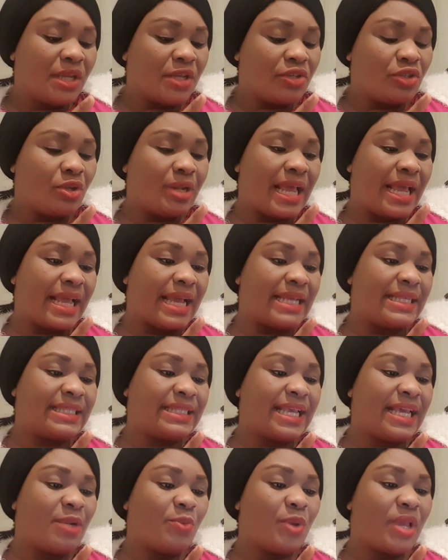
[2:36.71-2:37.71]
So like I
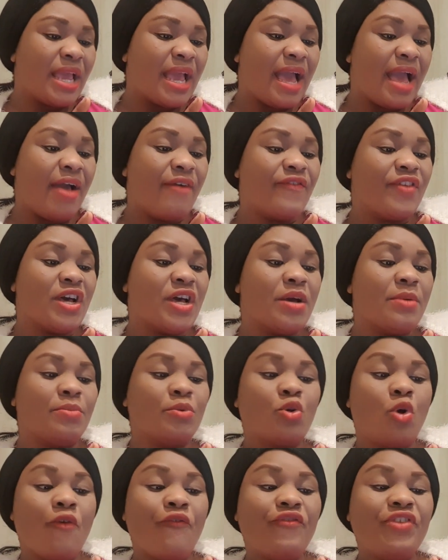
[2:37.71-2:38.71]
said, we have
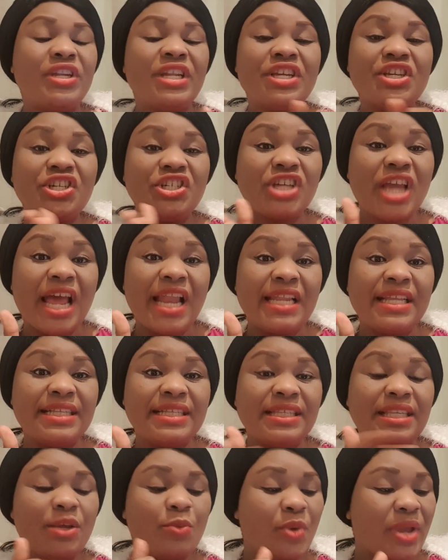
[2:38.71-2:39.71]

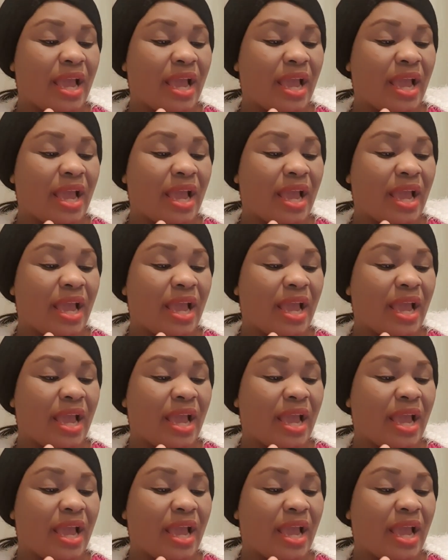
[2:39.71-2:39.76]
confidentiality,